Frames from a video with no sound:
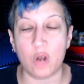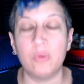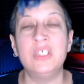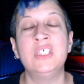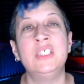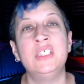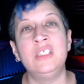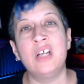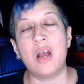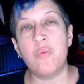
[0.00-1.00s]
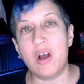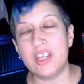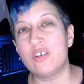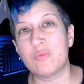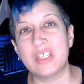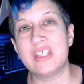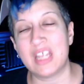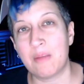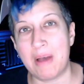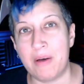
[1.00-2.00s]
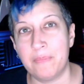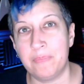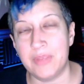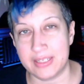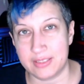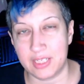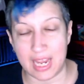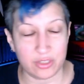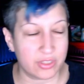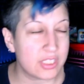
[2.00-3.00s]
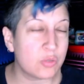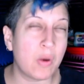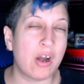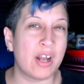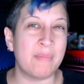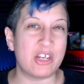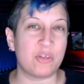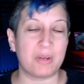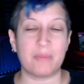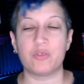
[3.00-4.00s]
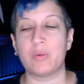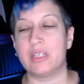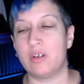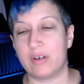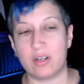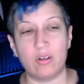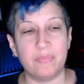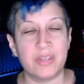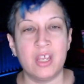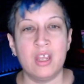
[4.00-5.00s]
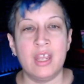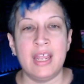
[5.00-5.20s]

So I want you to really think about this, okay? So this is where automation becomes really critical,